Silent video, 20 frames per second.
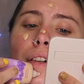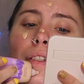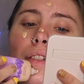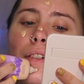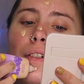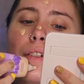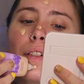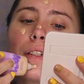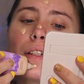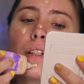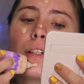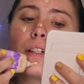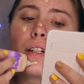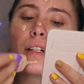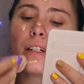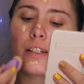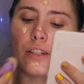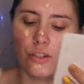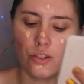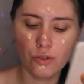was a really
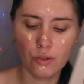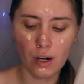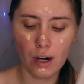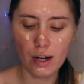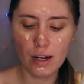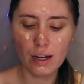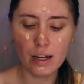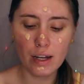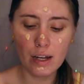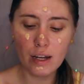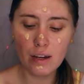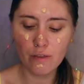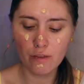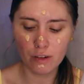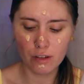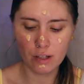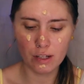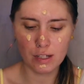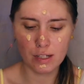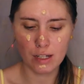nice dry heat for
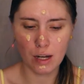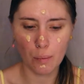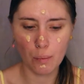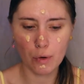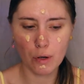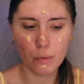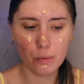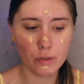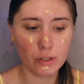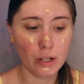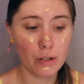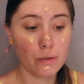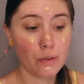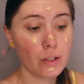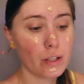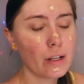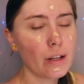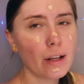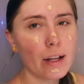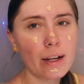the summer, which I
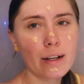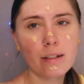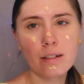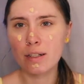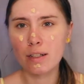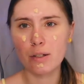really liked.